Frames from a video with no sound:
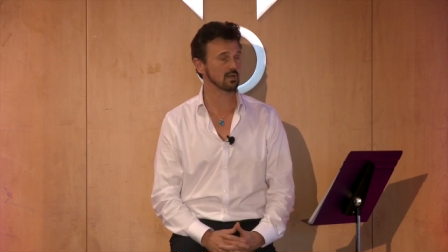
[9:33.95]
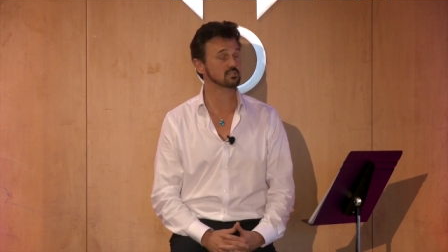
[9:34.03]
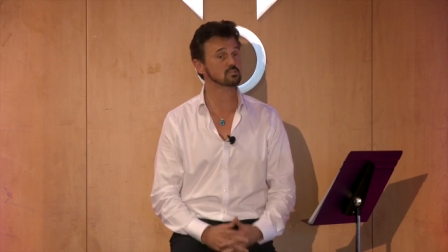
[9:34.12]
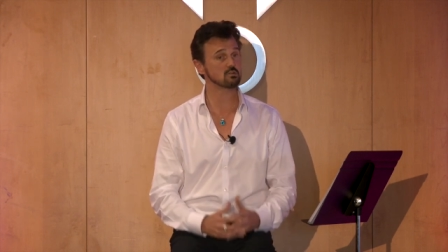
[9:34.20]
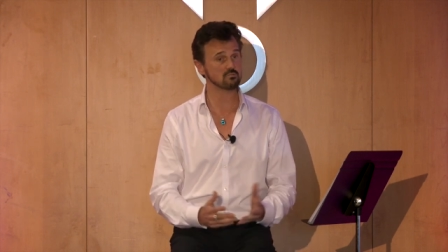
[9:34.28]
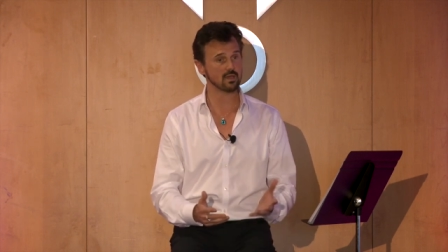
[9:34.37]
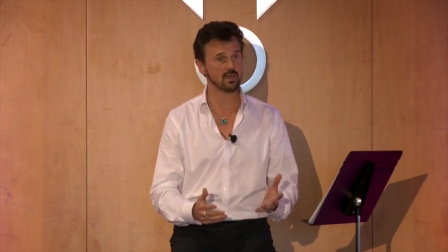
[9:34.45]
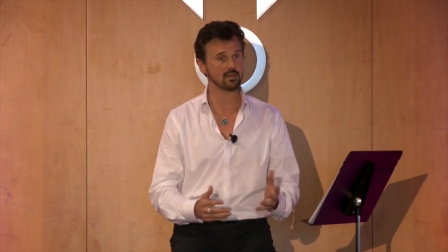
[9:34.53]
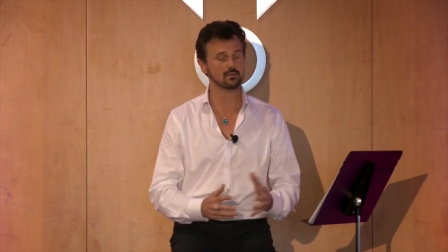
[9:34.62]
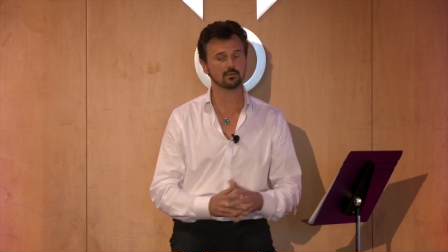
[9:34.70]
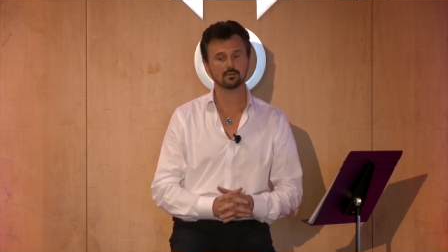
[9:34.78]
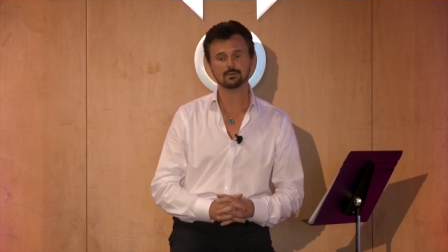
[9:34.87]
I said,
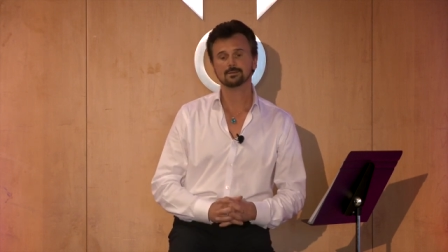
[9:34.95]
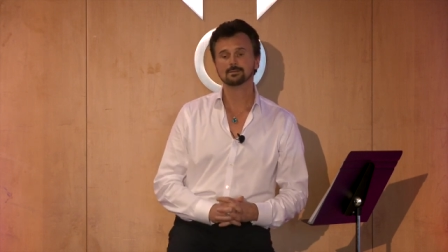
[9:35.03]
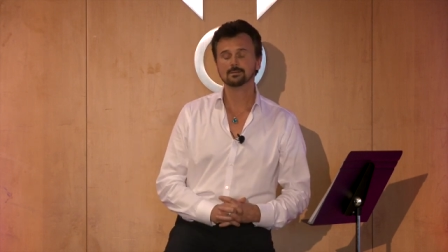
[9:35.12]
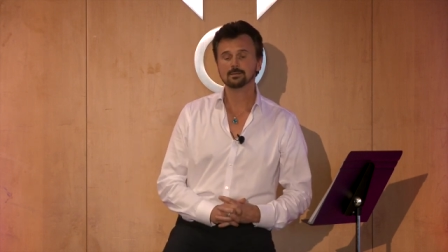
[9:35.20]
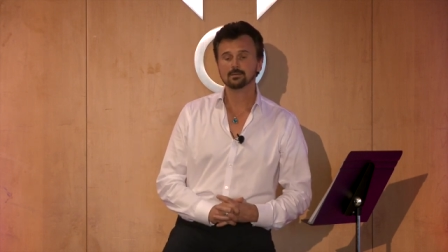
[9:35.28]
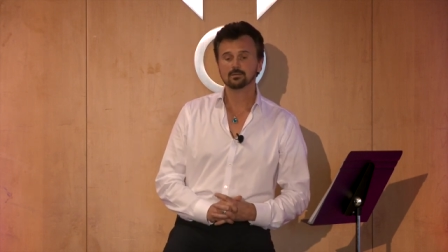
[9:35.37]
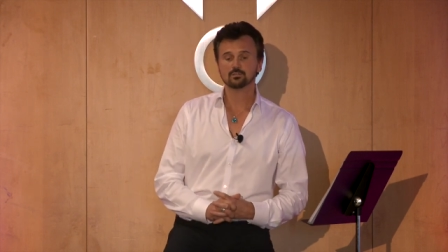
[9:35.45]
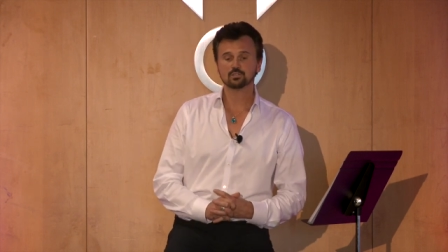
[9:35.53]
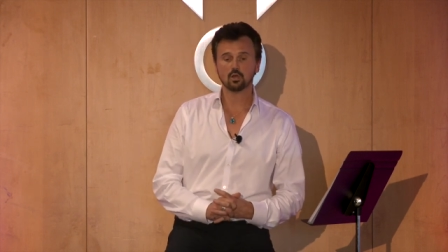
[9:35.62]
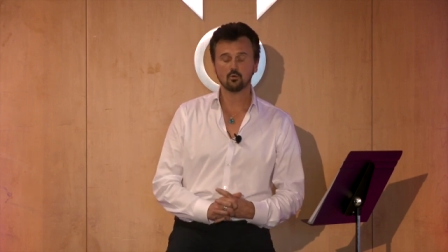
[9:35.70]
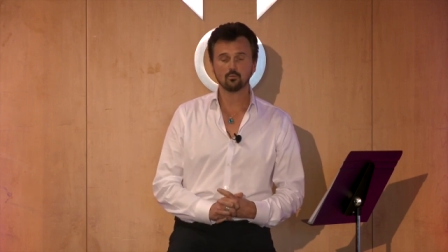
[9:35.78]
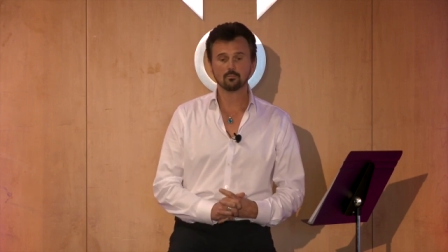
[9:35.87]
okay.
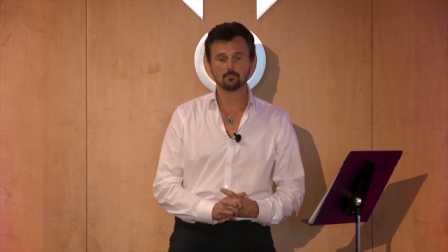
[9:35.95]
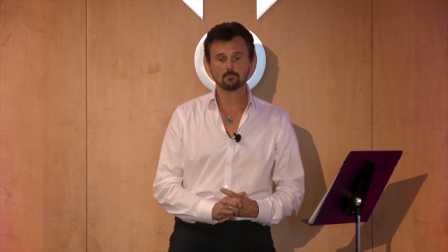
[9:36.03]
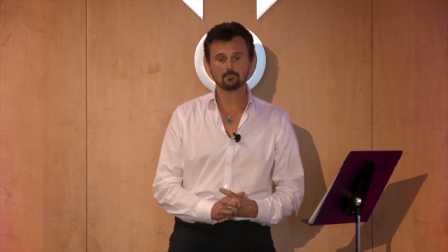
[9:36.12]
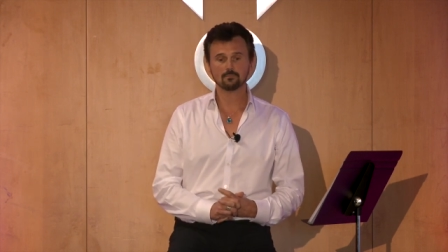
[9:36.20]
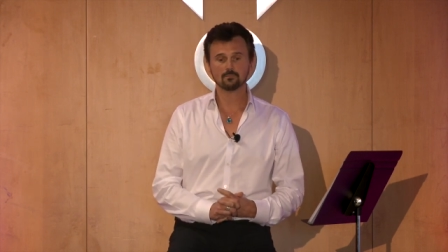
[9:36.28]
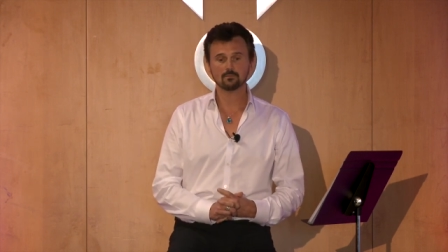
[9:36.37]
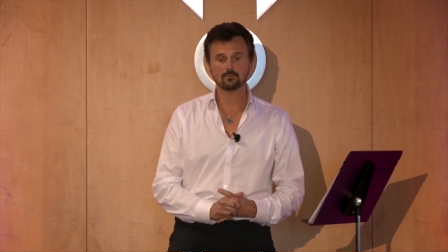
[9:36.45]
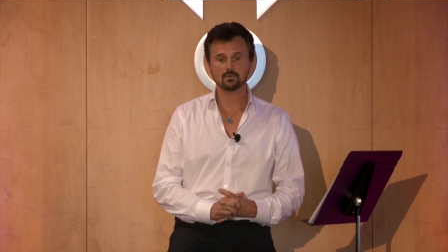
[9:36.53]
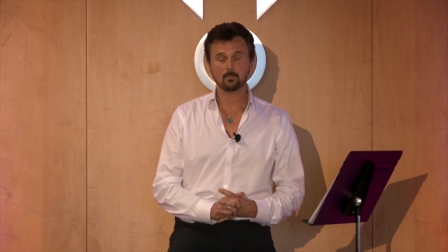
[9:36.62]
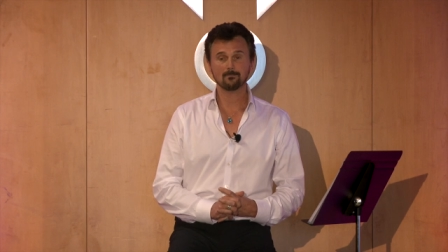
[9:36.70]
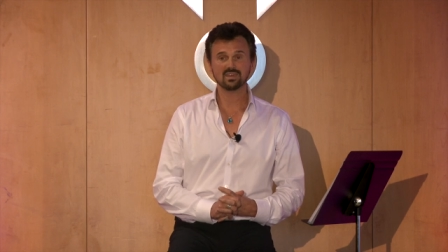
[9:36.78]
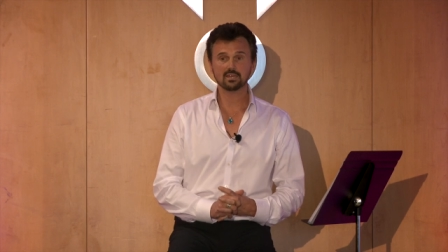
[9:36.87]
So
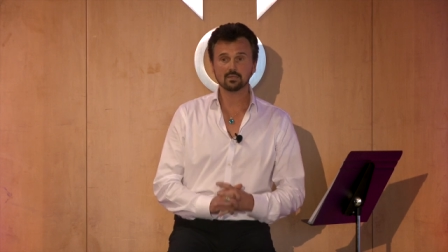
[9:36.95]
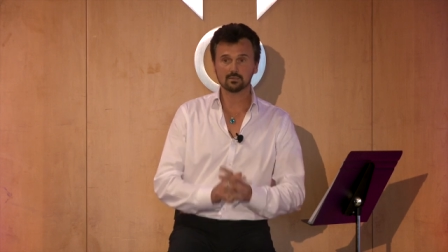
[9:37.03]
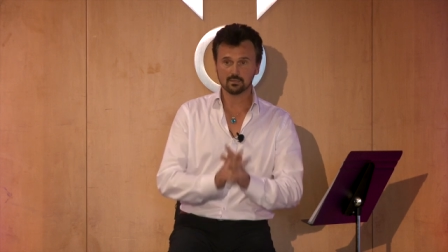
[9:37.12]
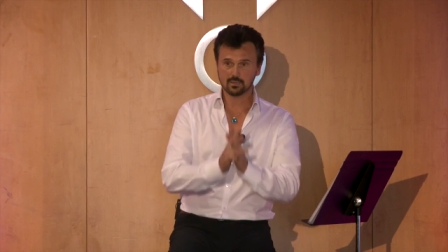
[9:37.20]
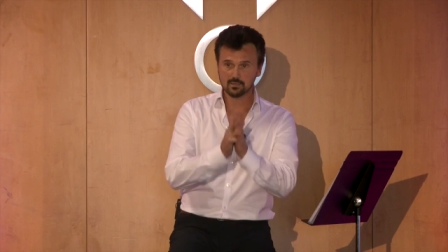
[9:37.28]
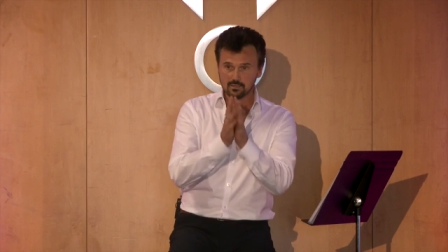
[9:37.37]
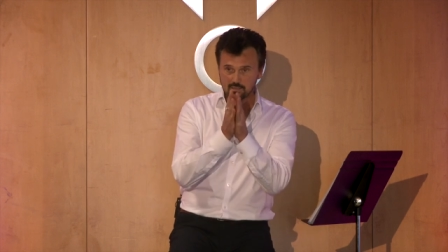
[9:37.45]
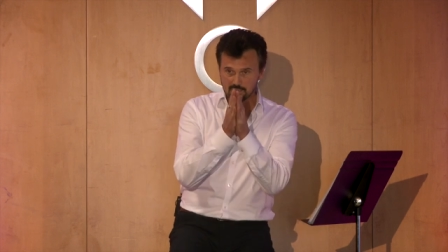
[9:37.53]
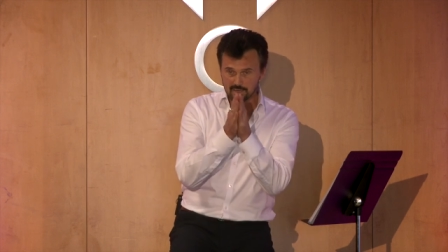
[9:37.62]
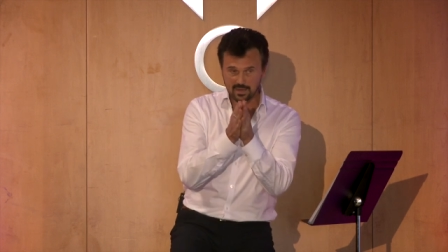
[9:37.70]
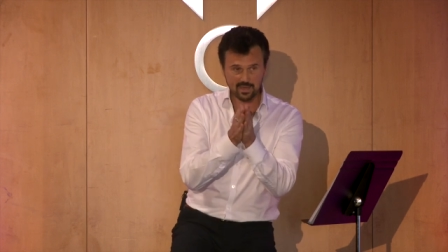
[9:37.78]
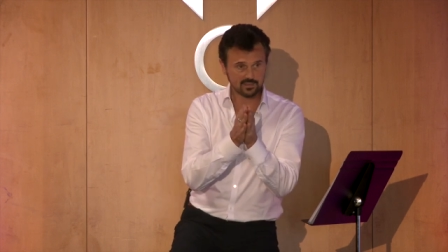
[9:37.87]
immediately
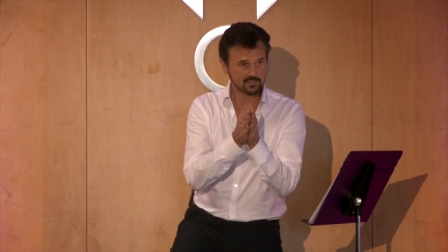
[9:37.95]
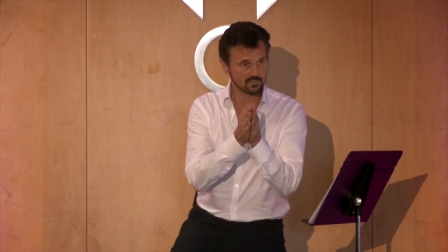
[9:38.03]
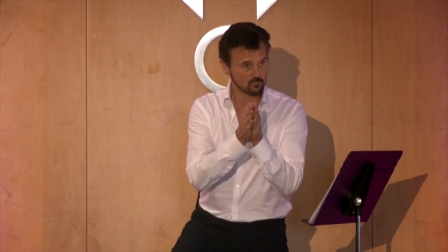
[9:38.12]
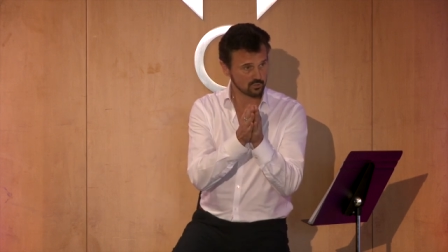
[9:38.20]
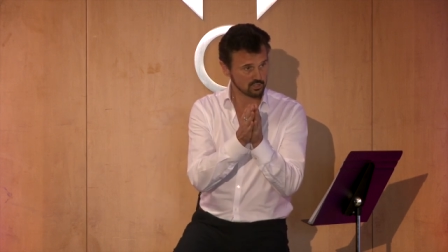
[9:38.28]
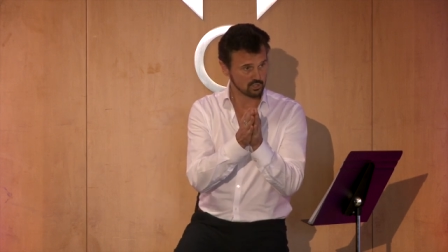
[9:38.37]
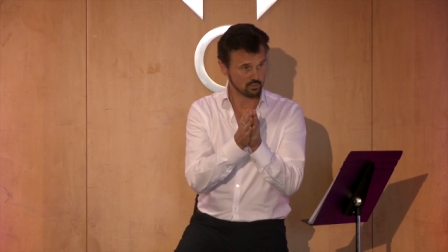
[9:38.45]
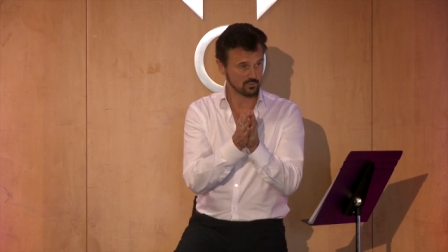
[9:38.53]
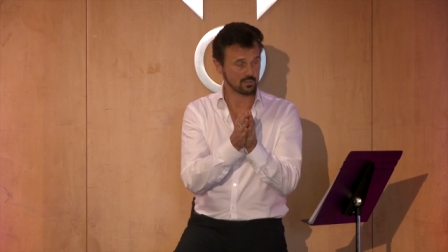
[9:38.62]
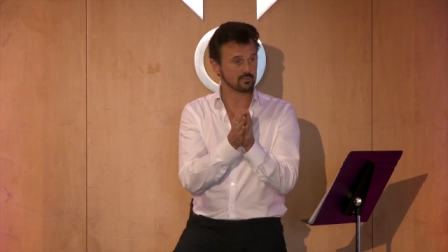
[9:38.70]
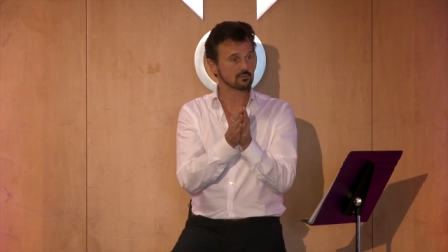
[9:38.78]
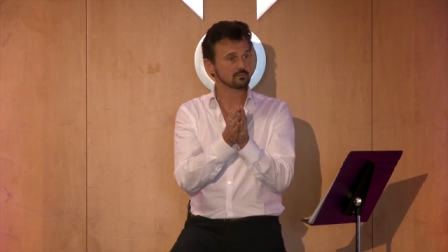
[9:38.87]
connecting with
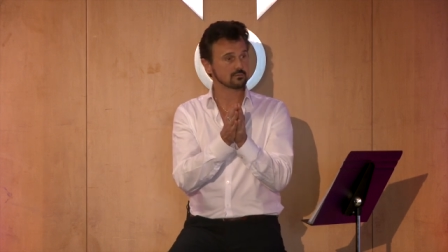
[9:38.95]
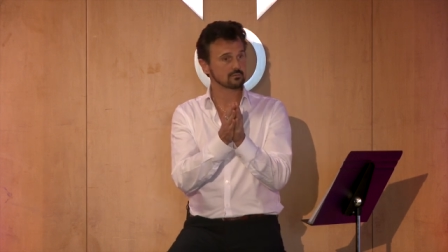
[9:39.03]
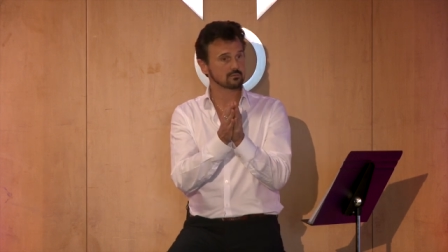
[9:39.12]
Judy,